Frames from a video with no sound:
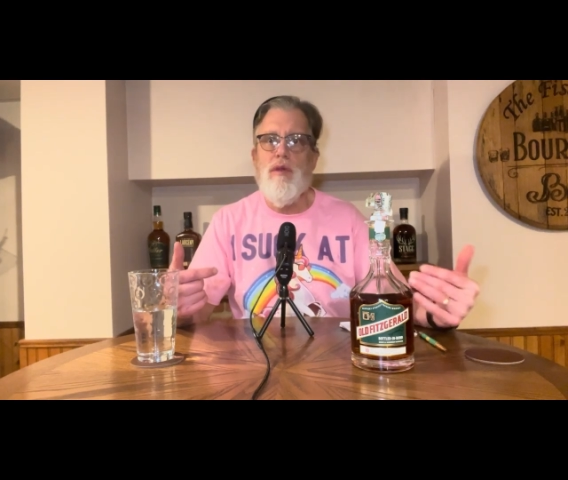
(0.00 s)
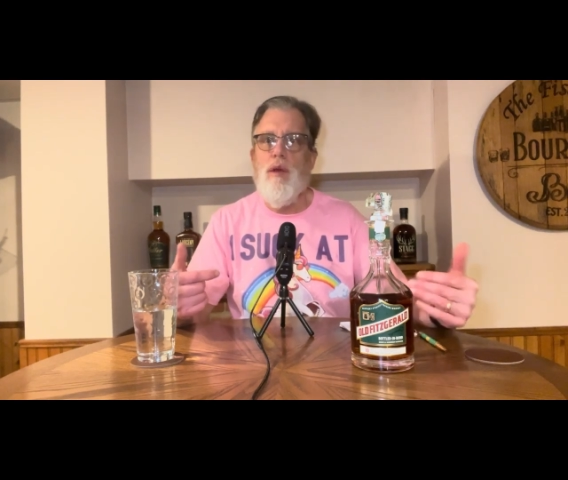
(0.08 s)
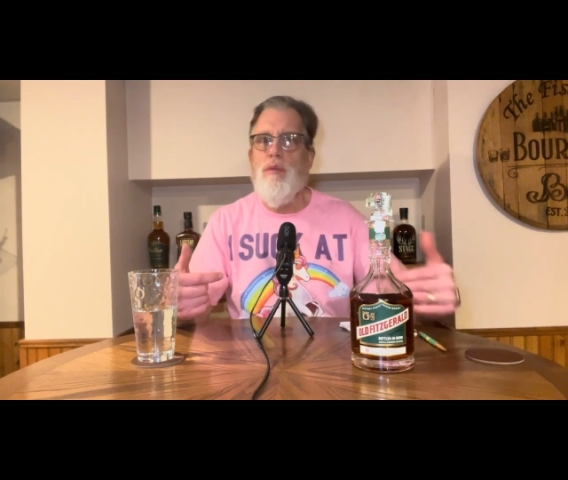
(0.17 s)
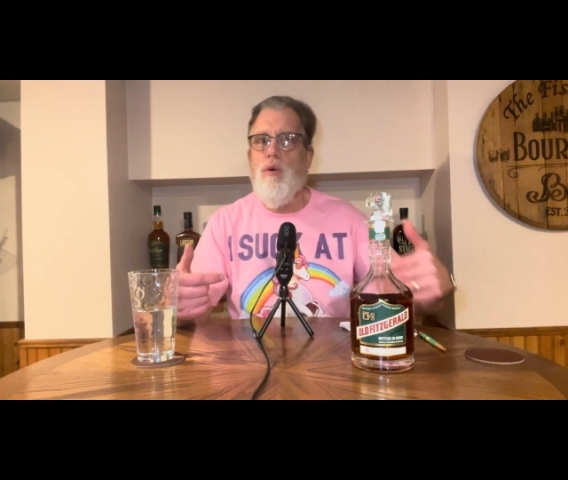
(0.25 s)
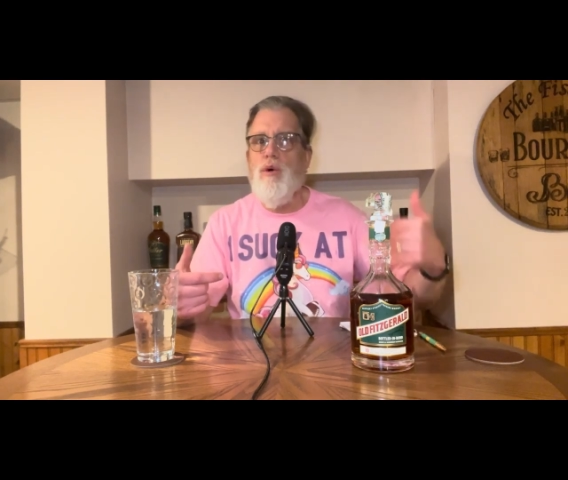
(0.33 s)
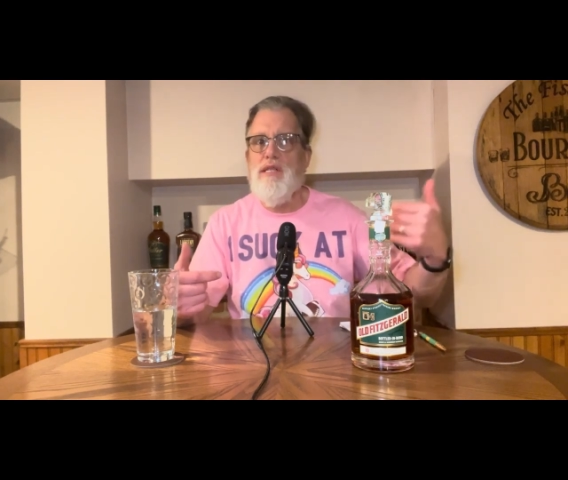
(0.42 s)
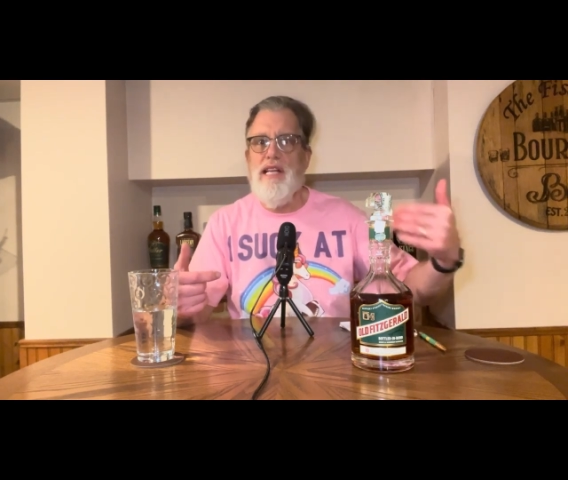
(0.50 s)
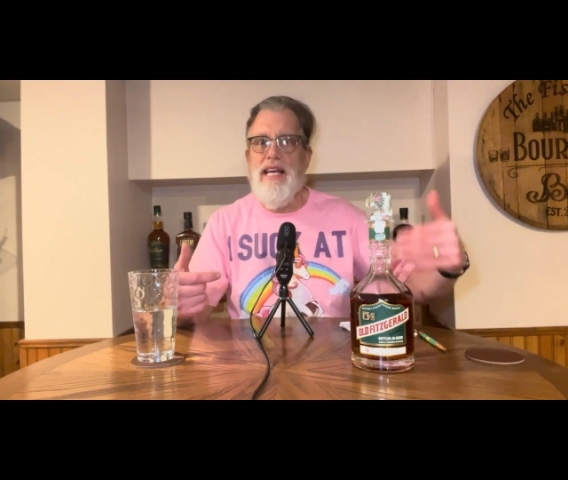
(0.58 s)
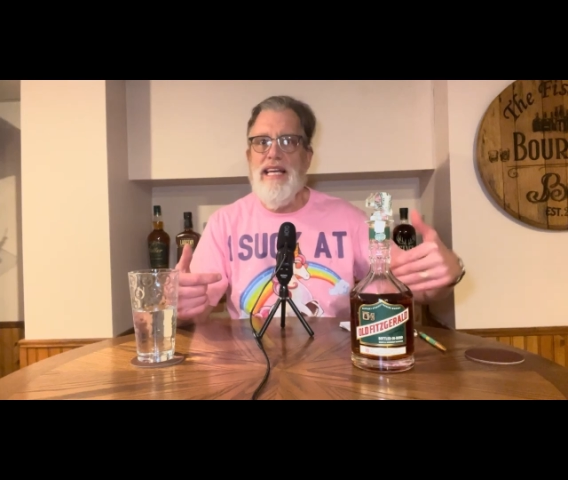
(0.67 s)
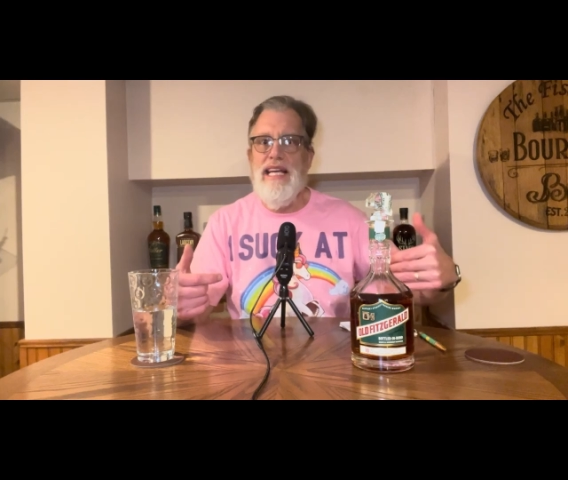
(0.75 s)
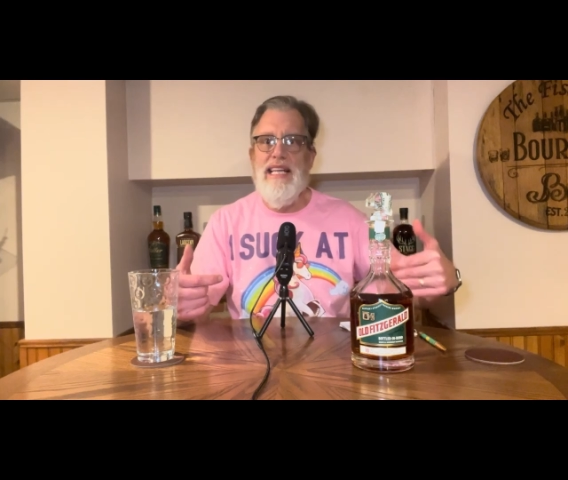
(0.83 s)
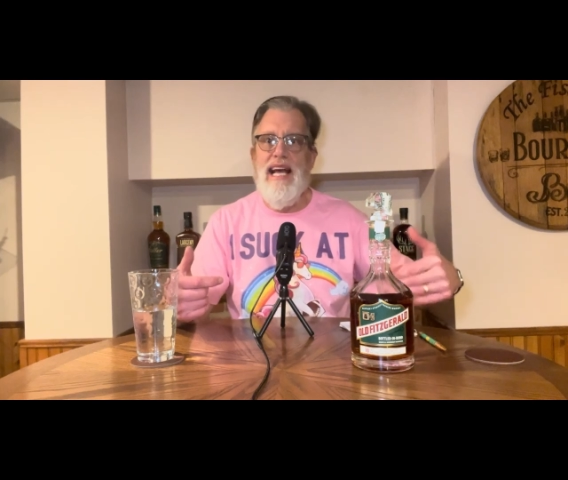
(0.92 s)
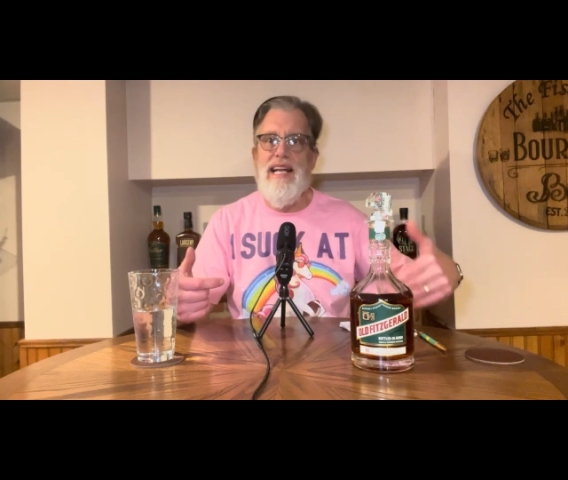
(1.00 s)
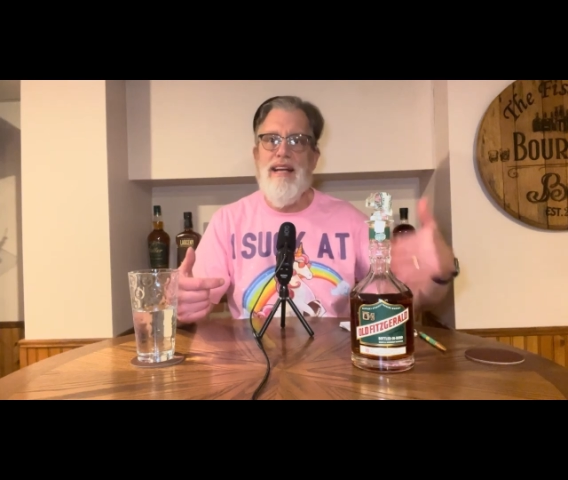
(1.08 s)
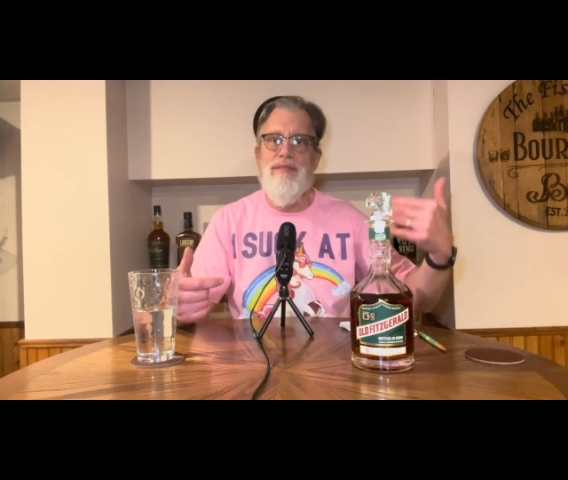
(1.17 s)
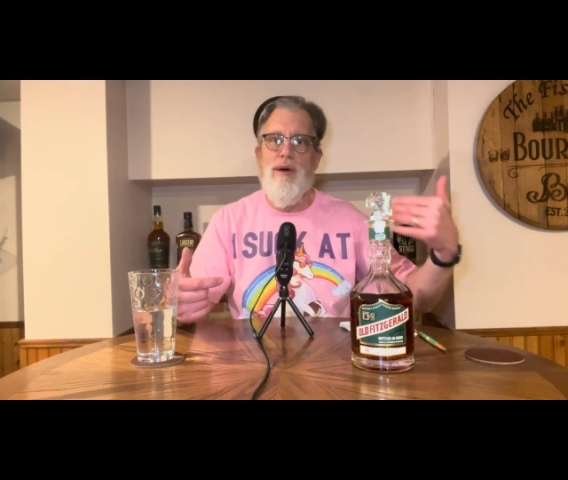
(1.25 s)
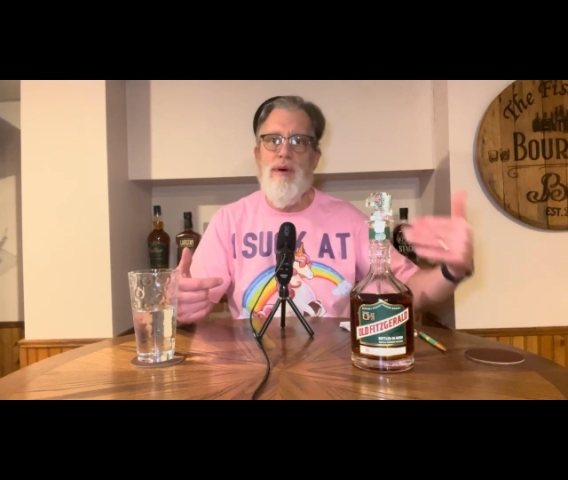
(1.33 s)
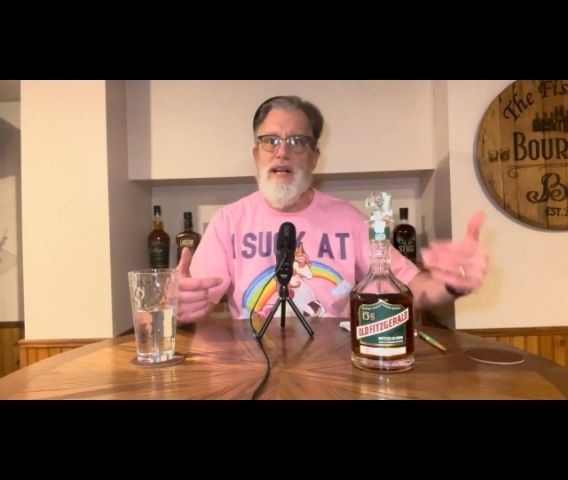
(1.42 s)
But once I get that, and
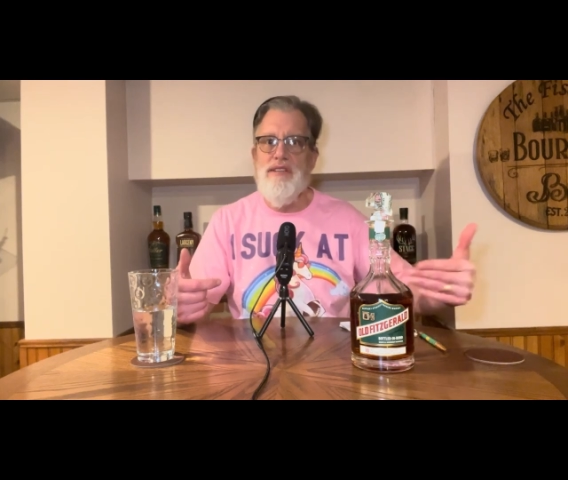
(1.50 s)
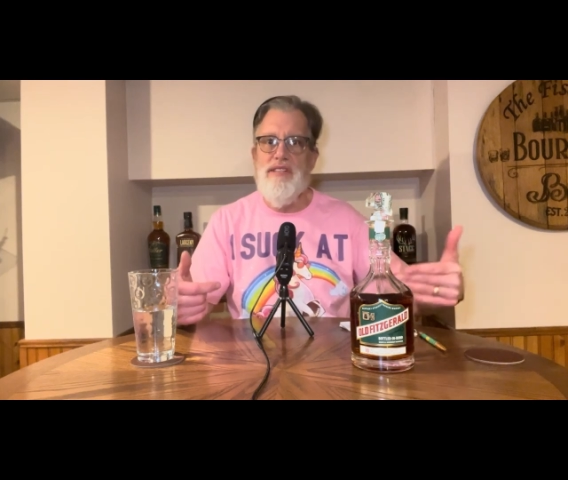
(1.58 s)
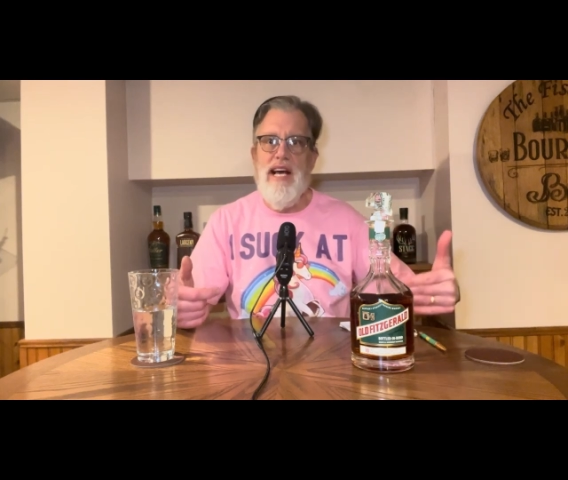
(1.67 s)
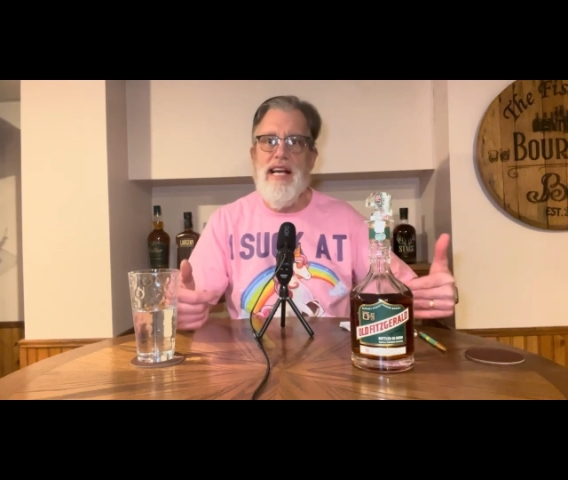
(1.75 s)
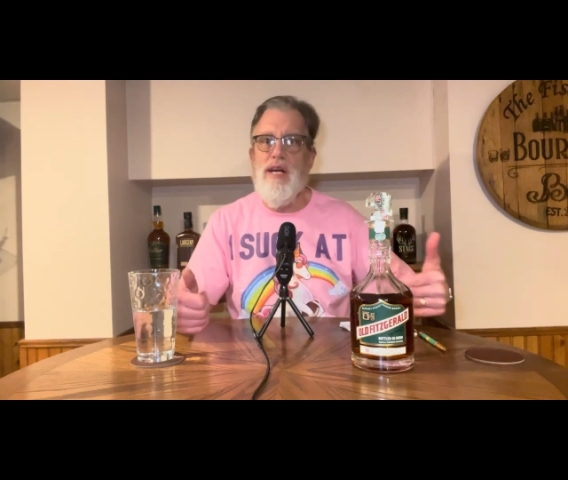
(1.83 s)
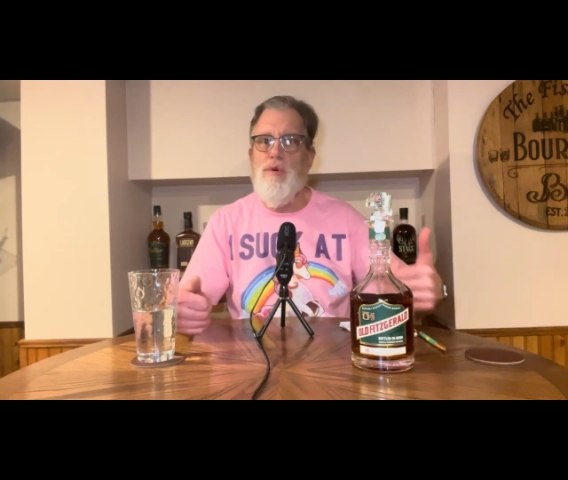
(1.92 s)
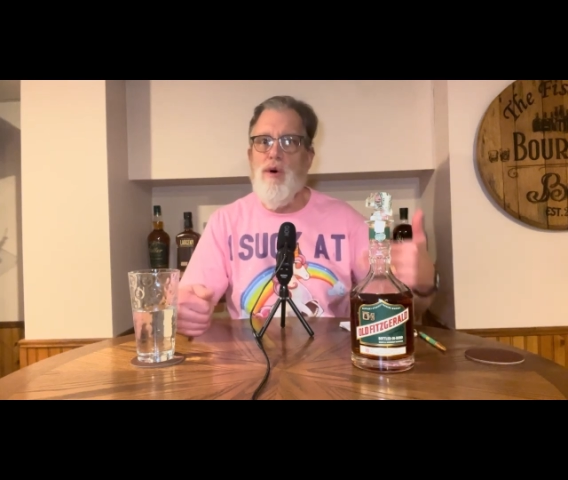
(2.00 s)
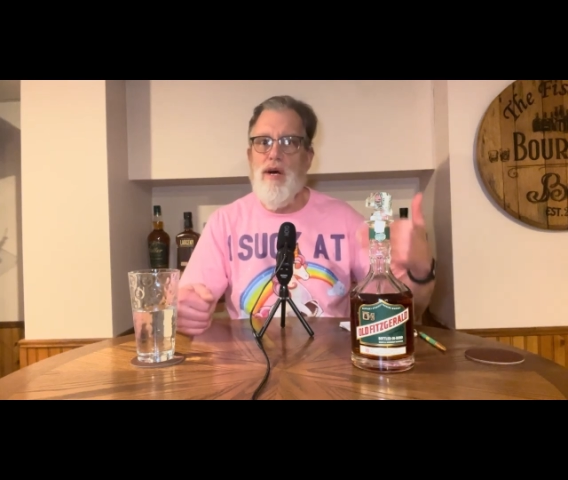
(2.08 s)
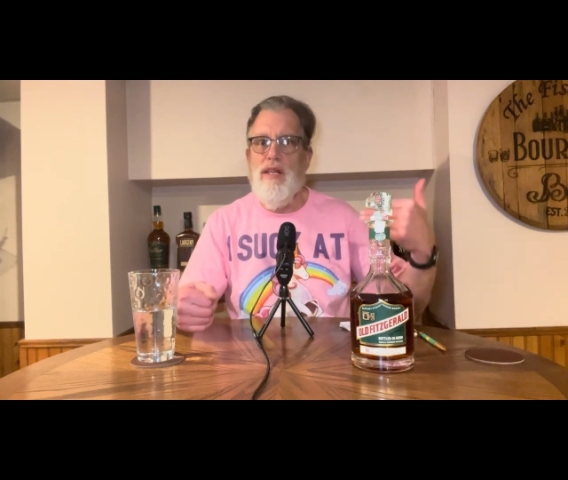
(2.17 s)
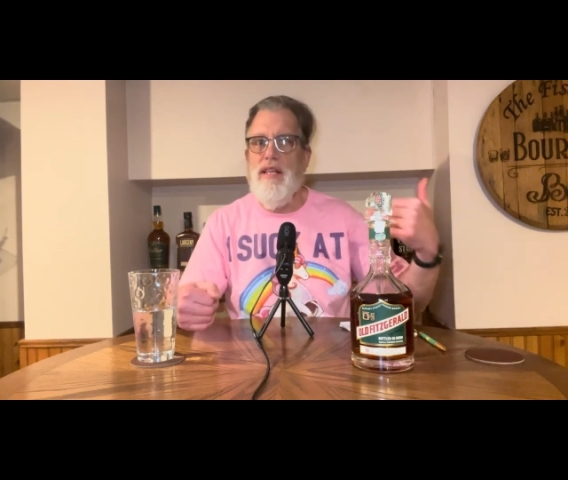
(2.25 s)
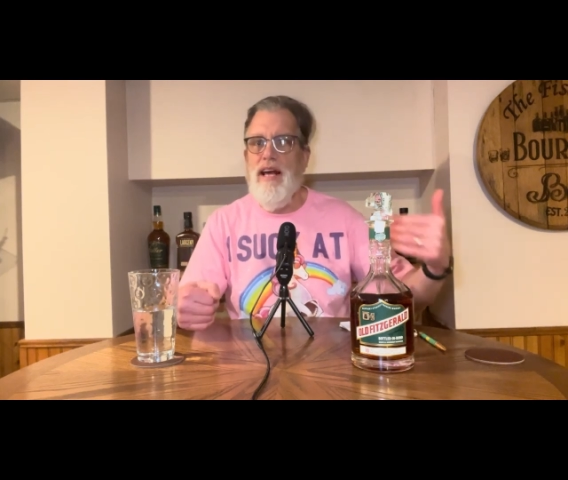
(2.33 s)
if I want a second one,